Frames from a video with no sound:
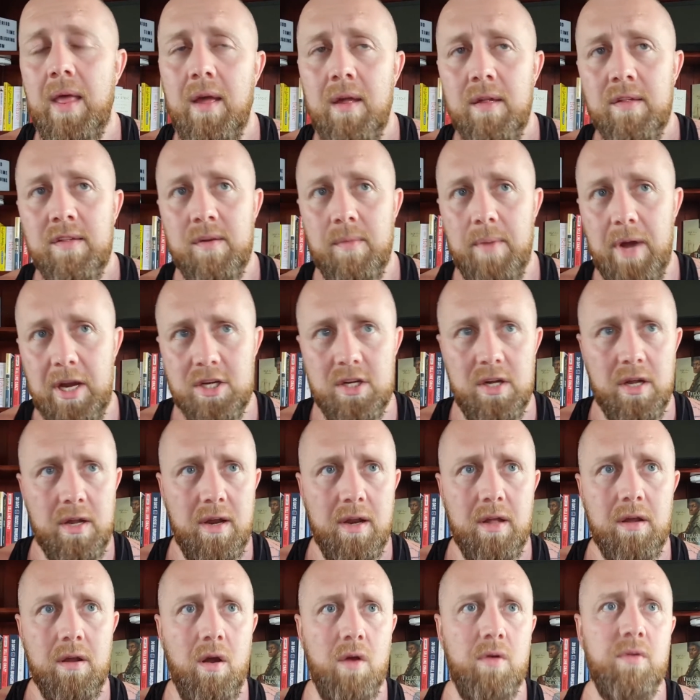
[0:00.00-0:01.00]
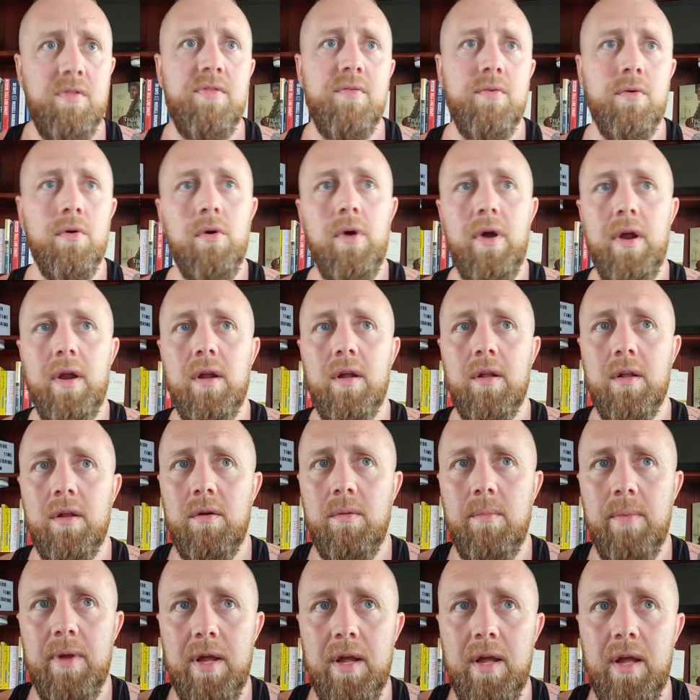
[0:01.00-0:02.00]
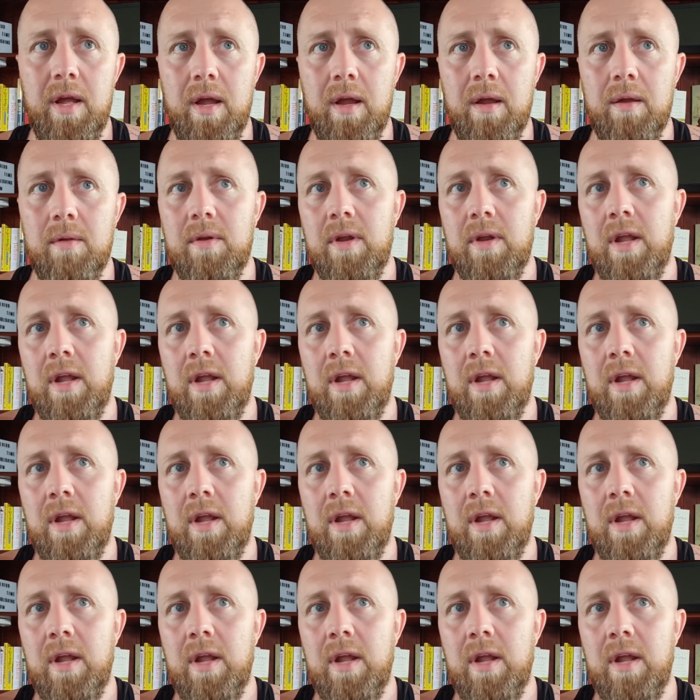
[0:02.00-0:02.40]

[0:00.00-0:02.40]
So I'm actually going to go through it a little bit here.